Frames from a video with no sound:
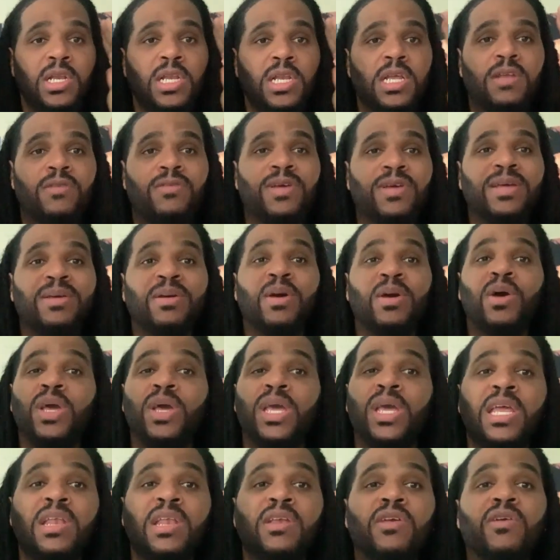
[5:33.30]
why they need to
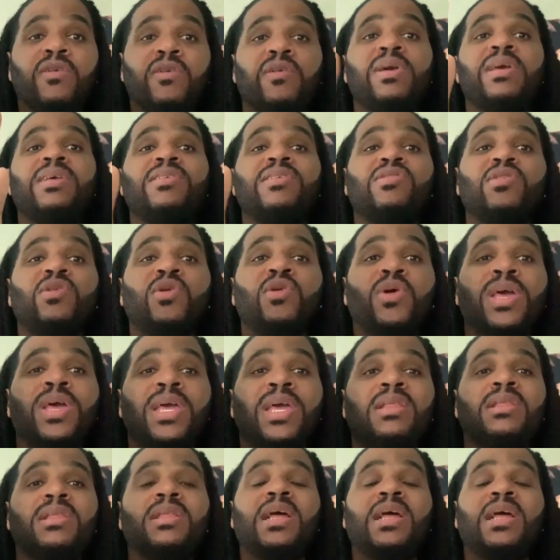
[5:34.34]
increase, you know,